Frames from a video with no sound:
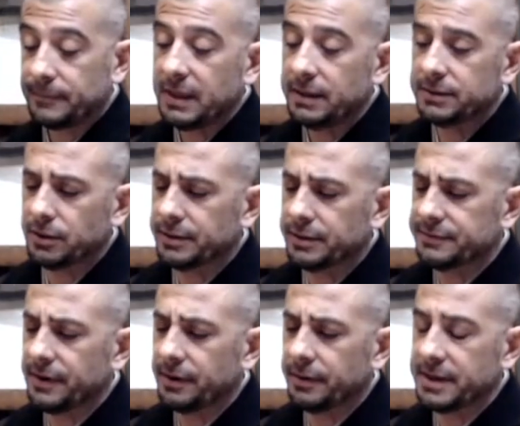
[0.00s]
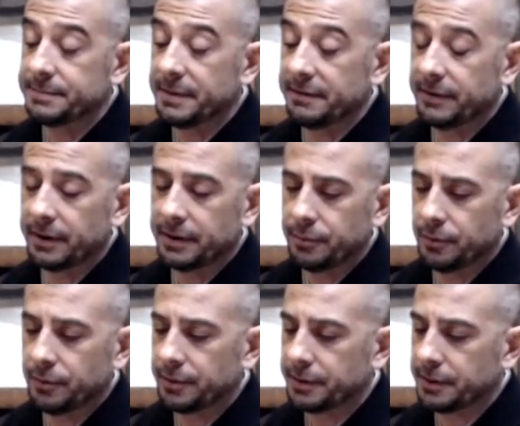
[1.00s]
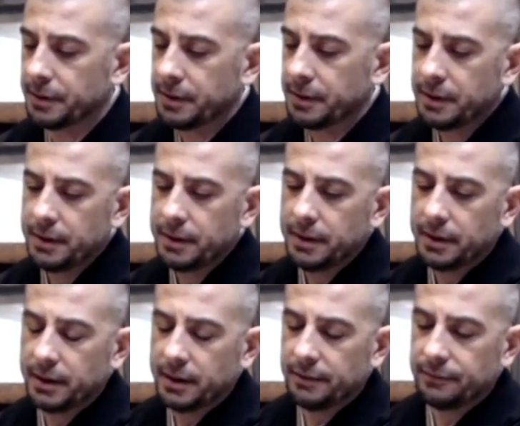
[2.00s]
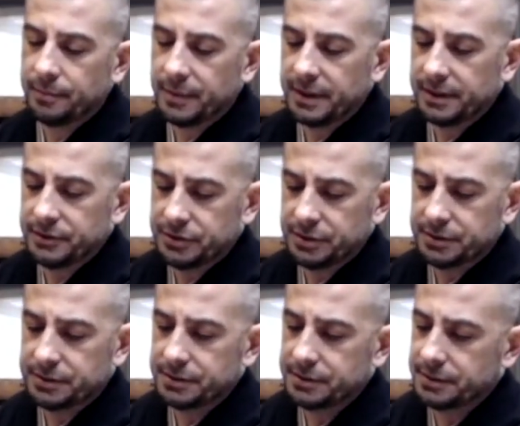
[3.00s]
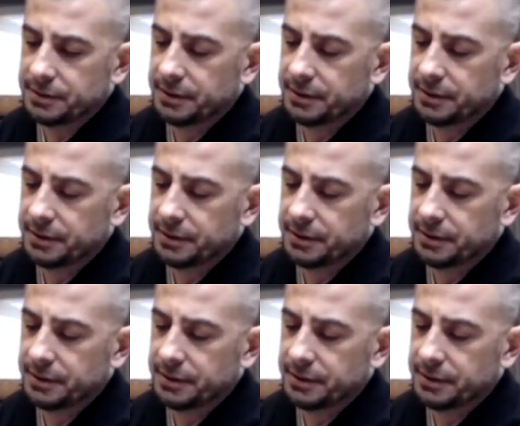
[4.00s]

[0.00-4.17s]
So it's been very important for me to just